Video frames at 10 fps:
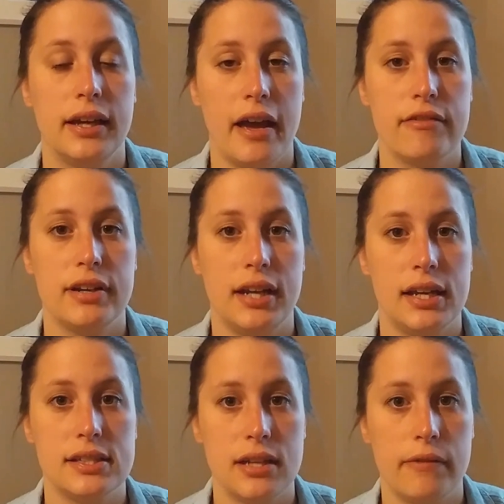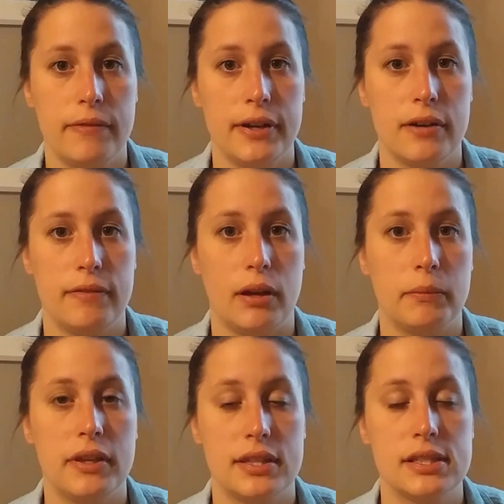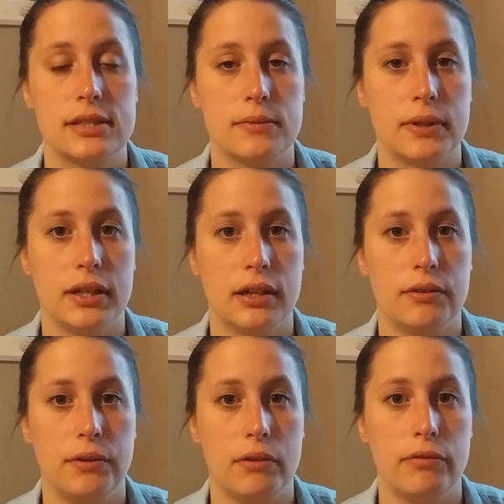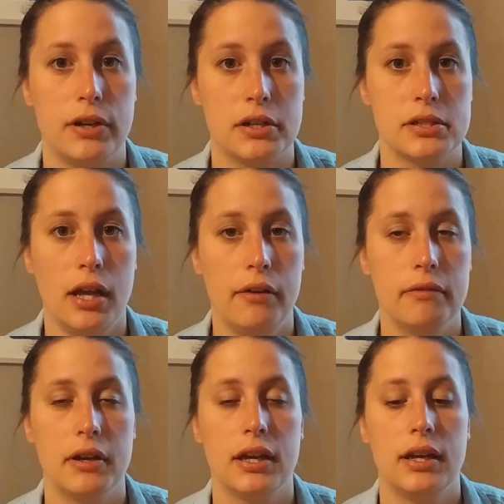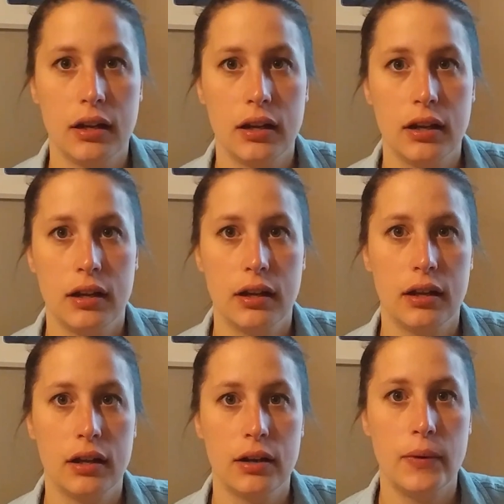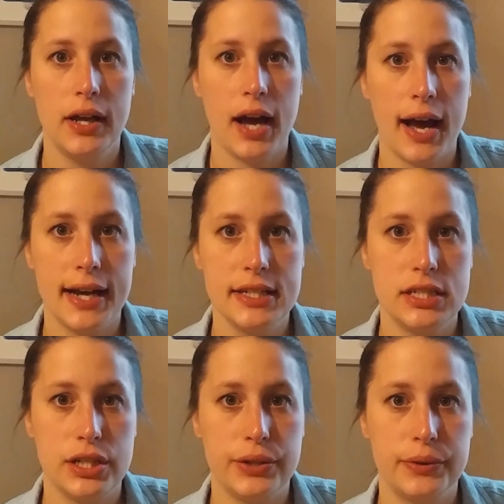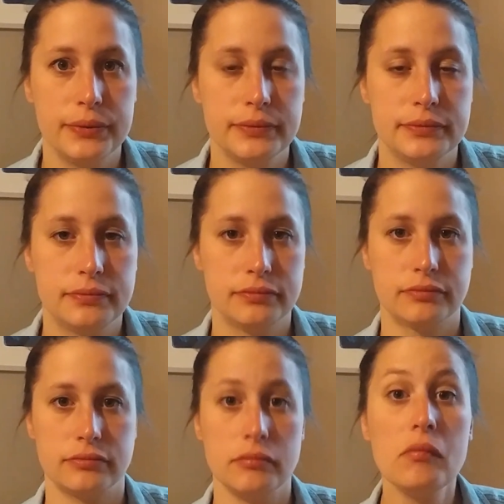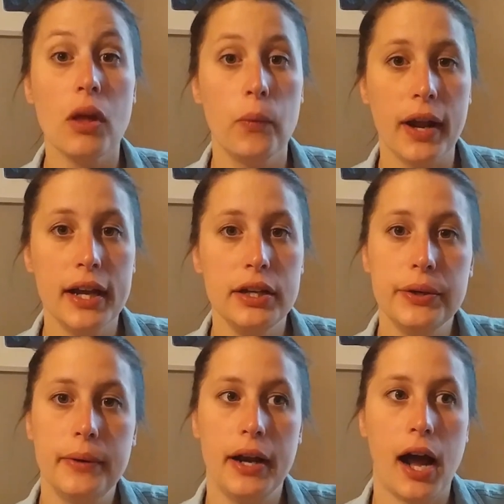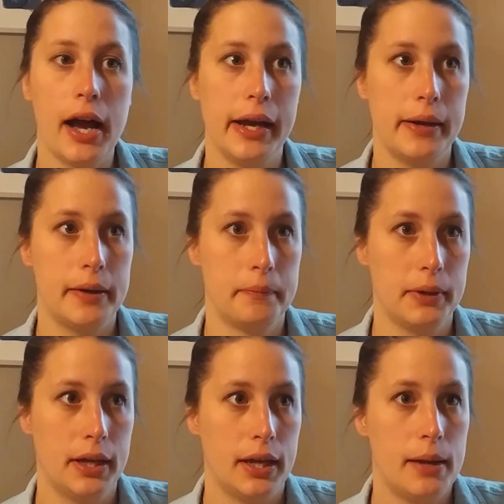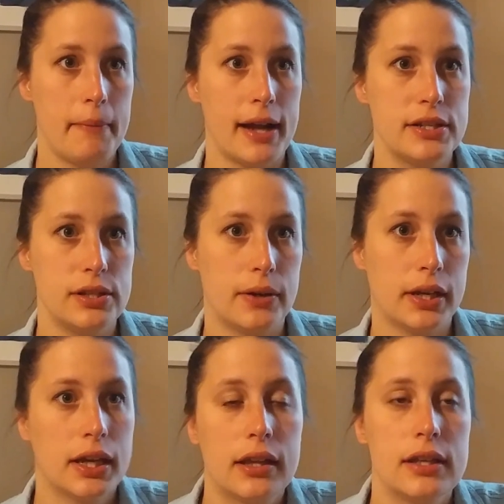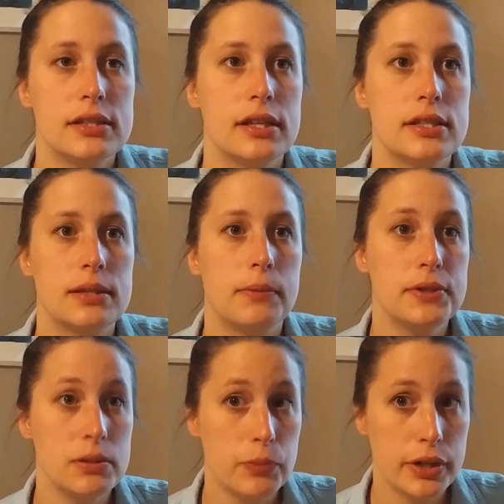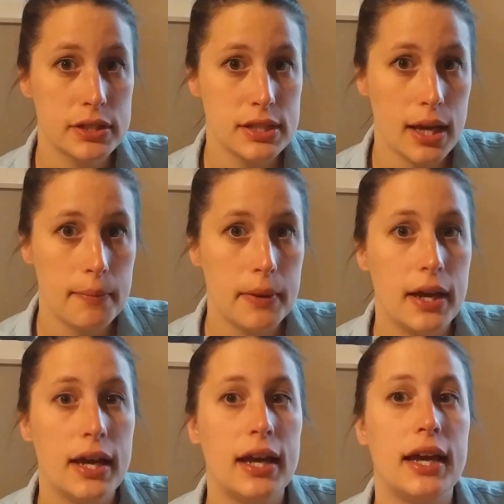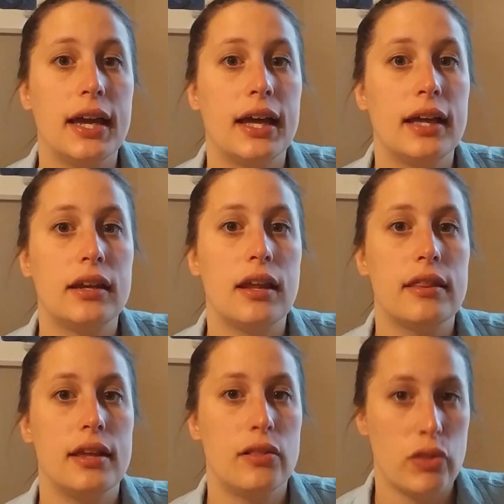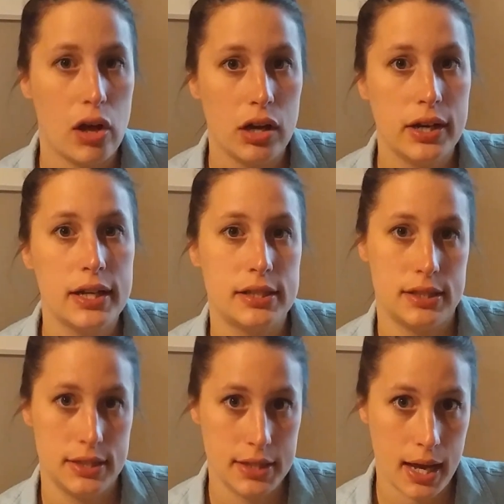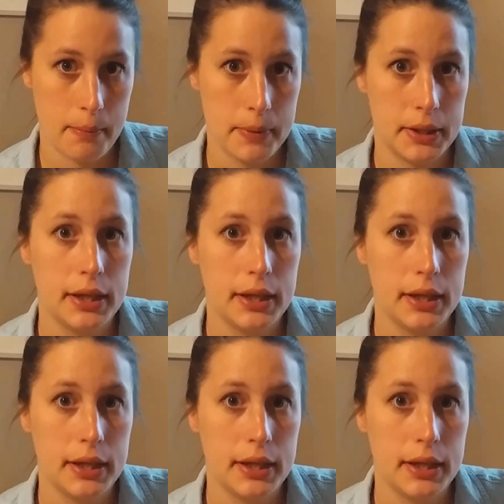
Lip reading: everyday stuff for your family, this is a really good route, and for yourself. What I do when I am batch sewing, and this is the most important step and the longest step,